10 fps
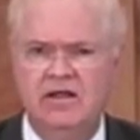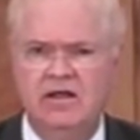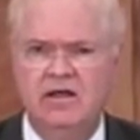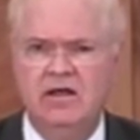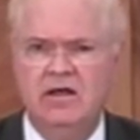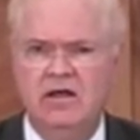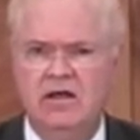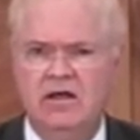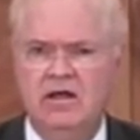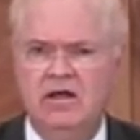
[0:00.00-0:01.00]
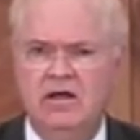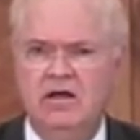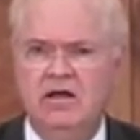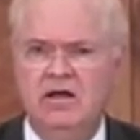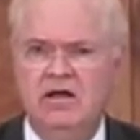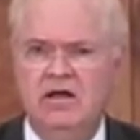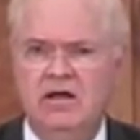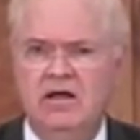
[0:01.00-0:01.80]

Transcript: No one is speaking in this clip.